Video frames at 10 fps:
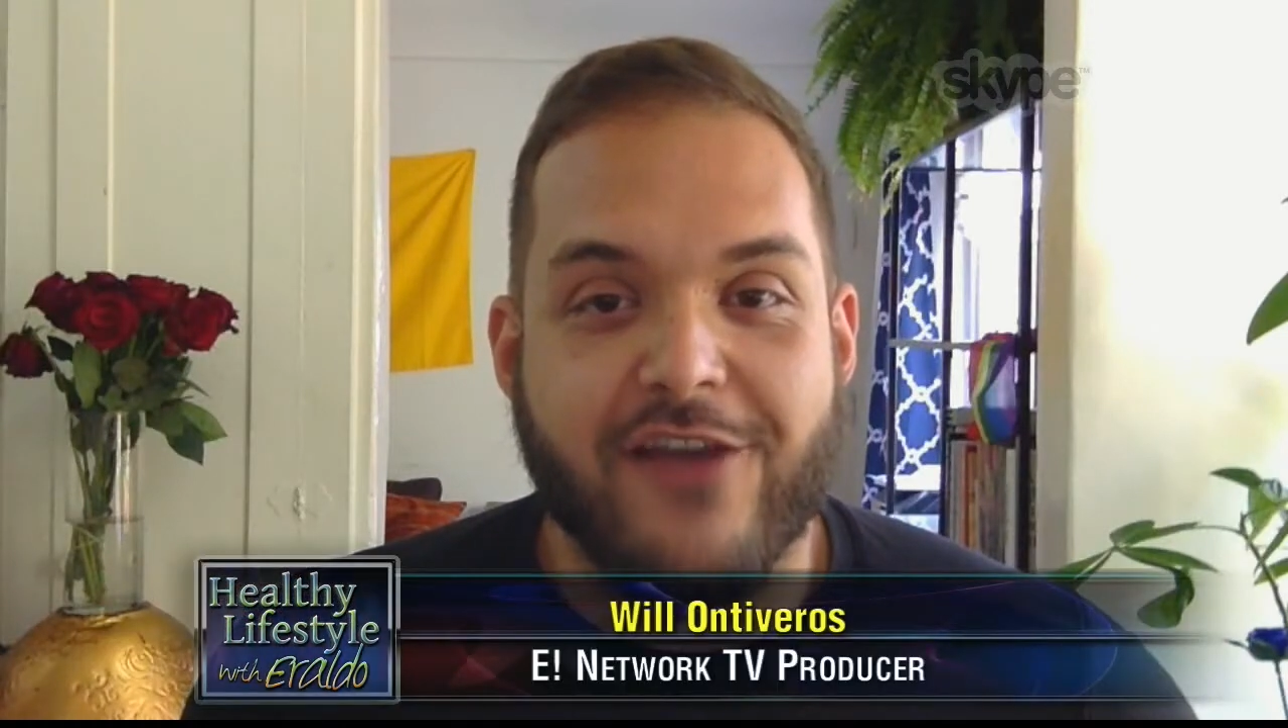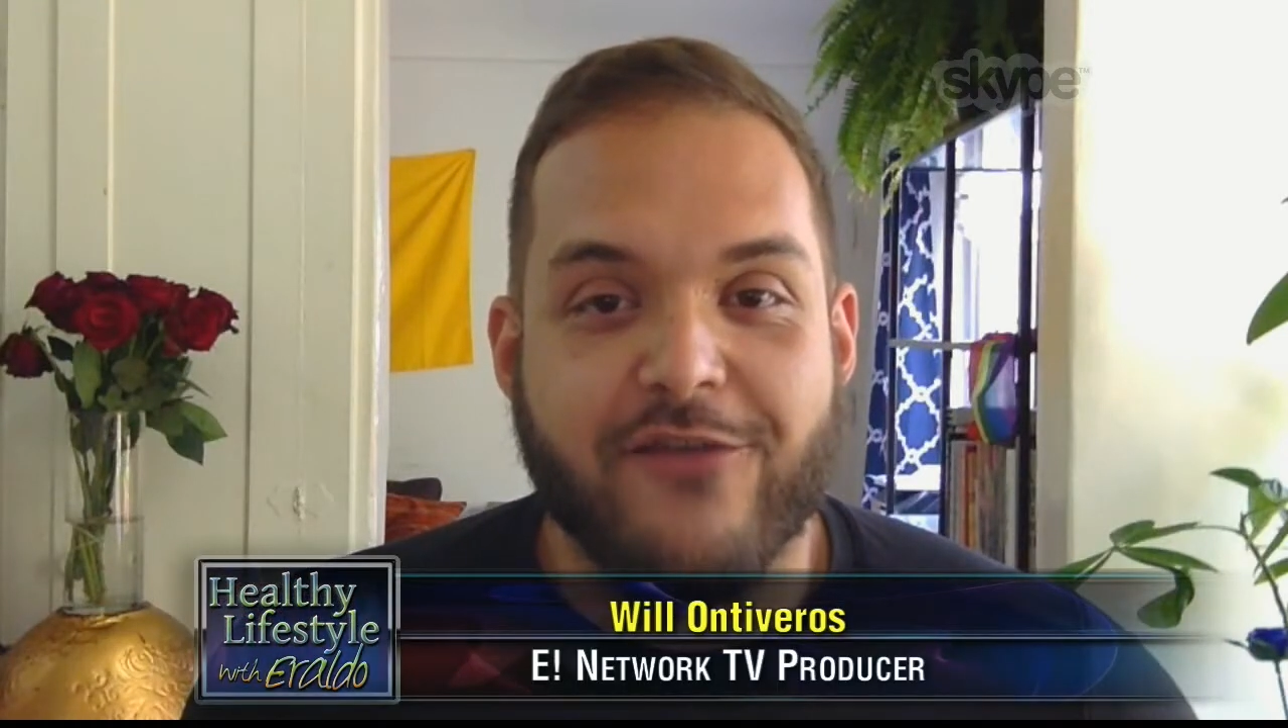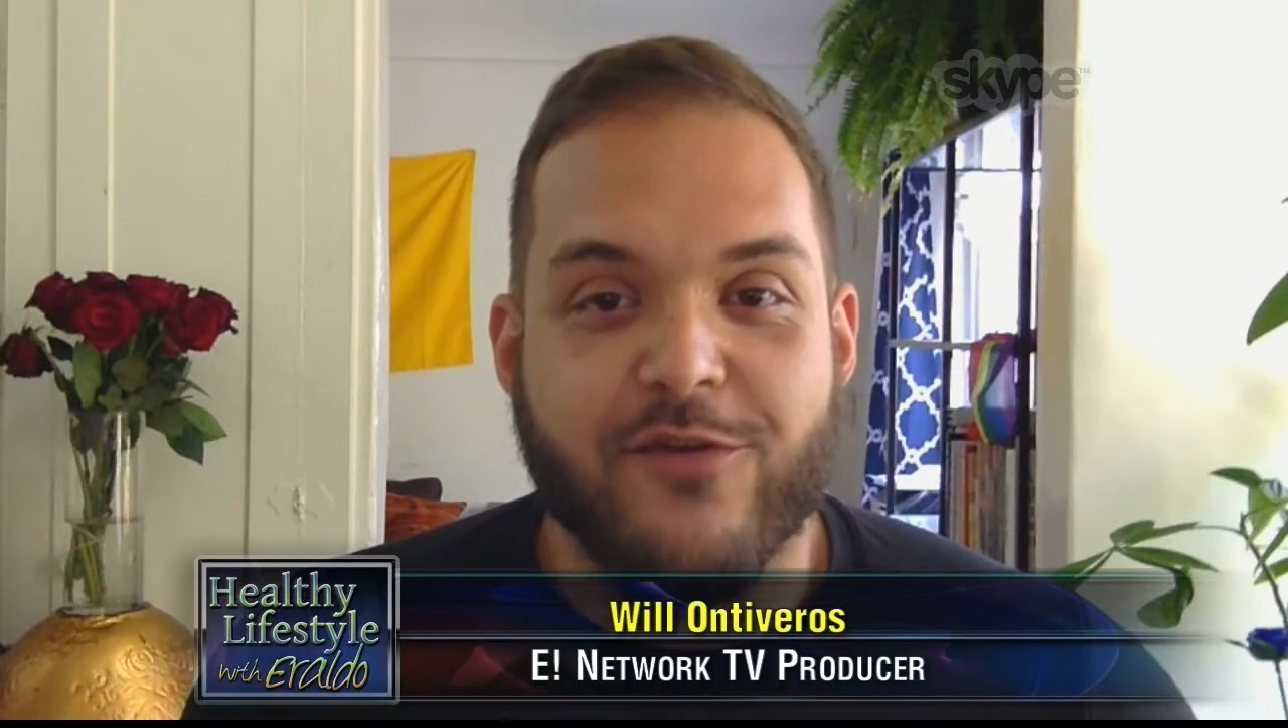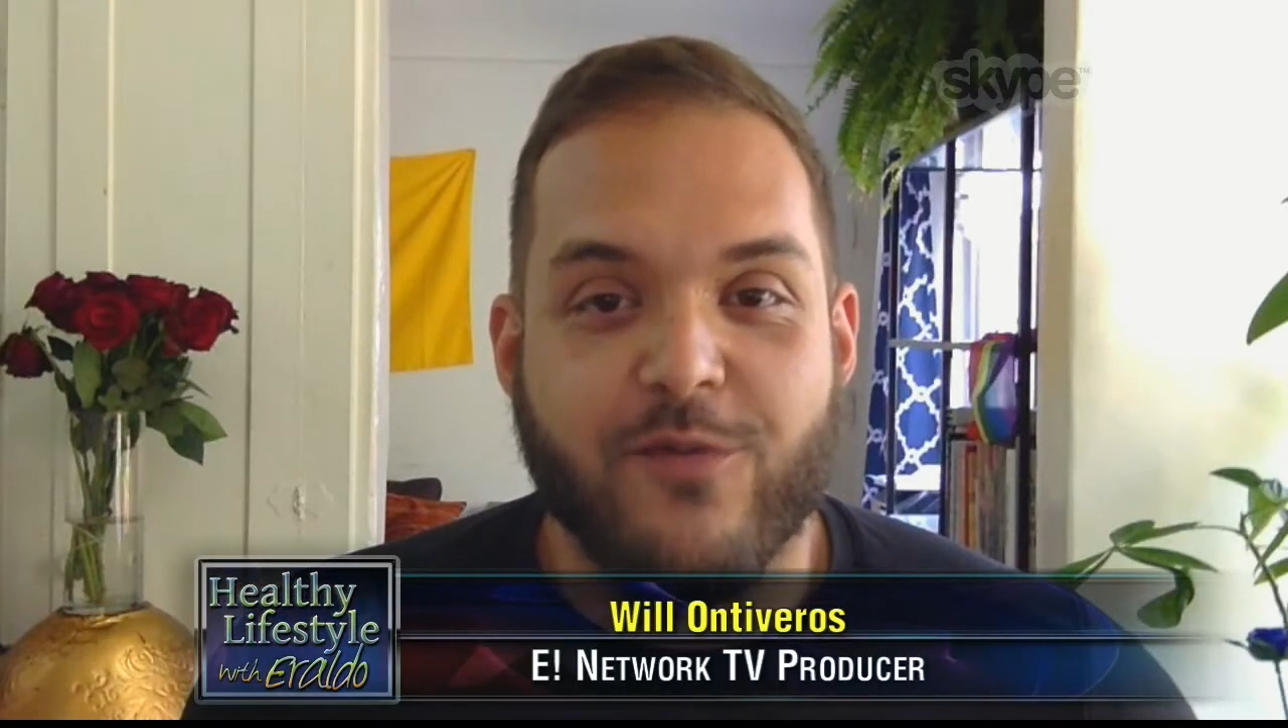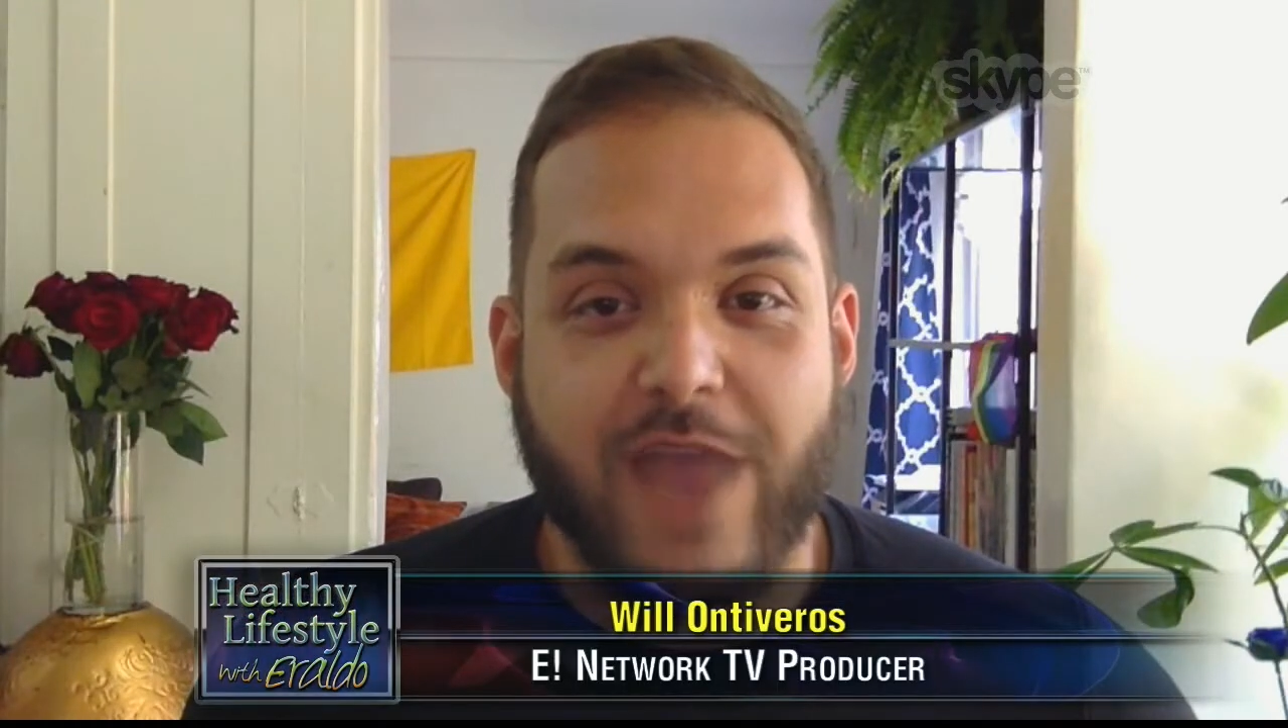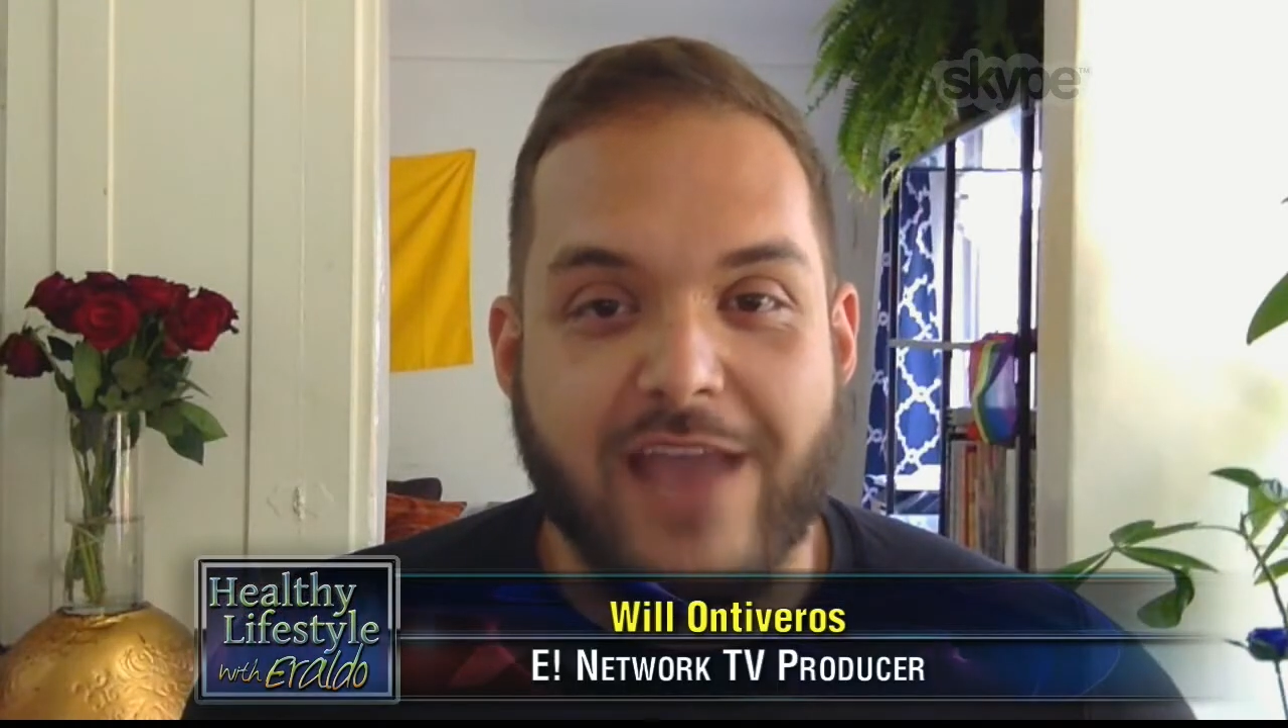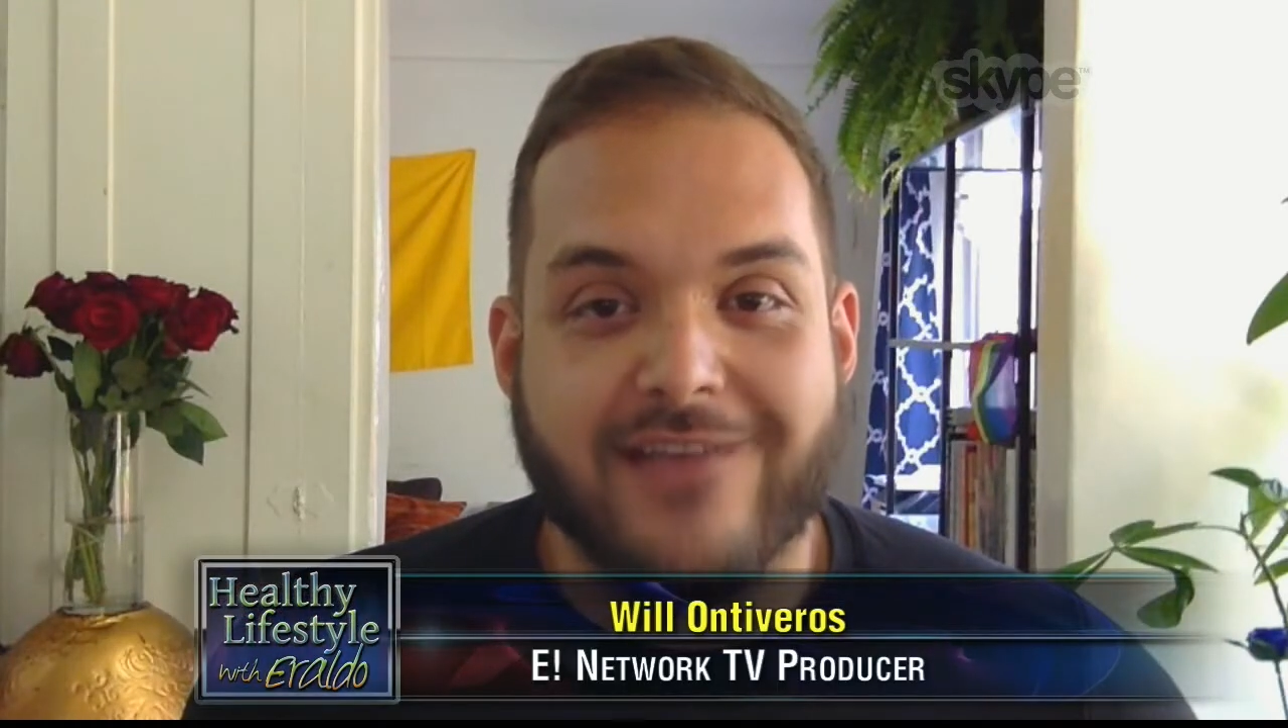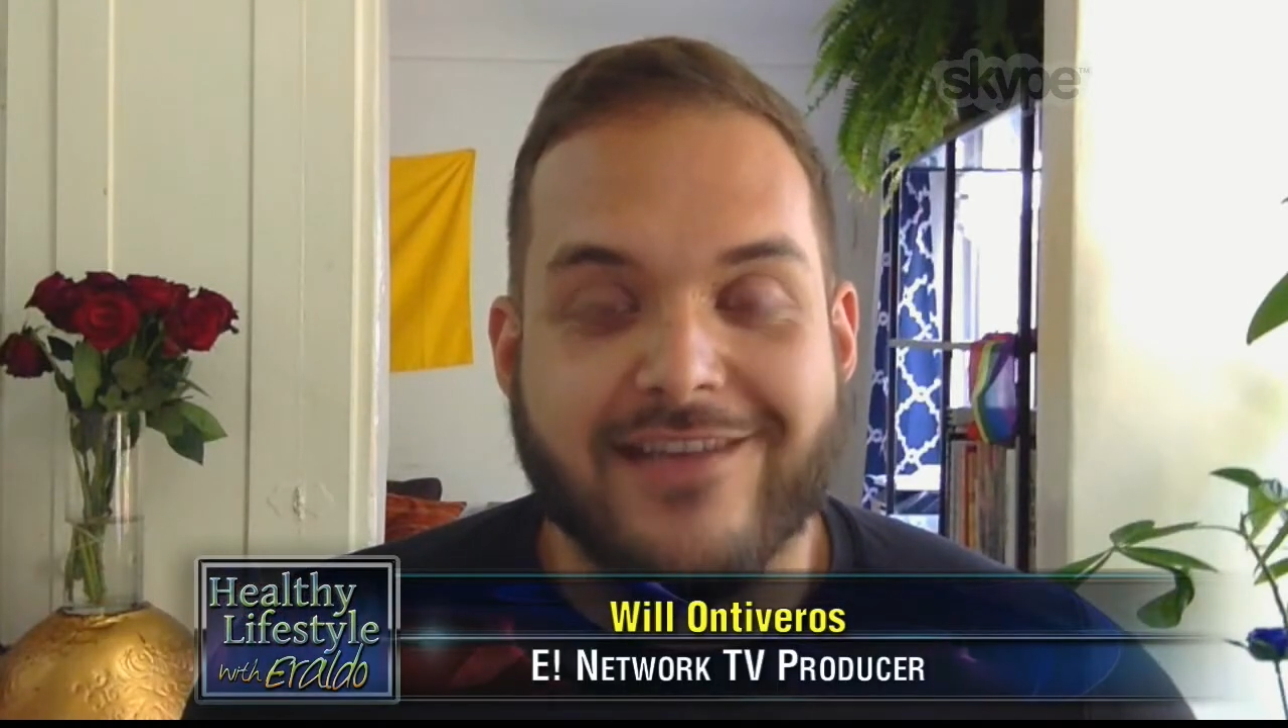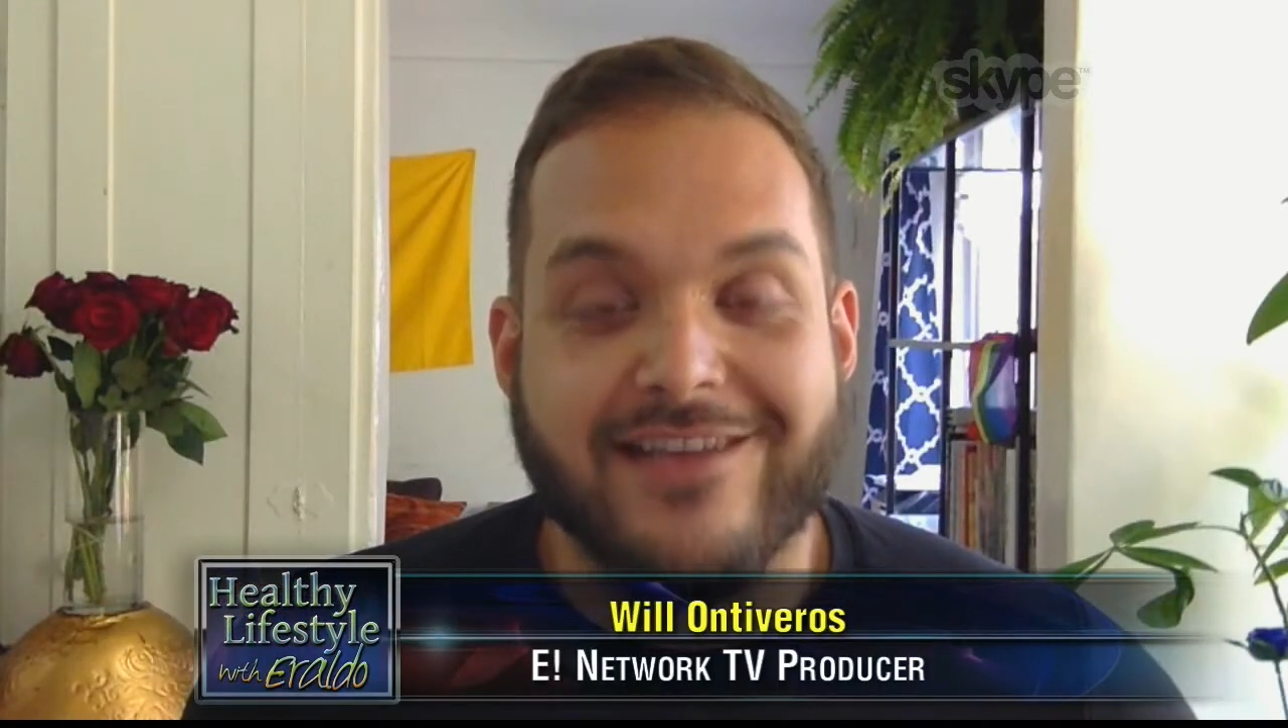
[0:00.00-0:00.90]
overweight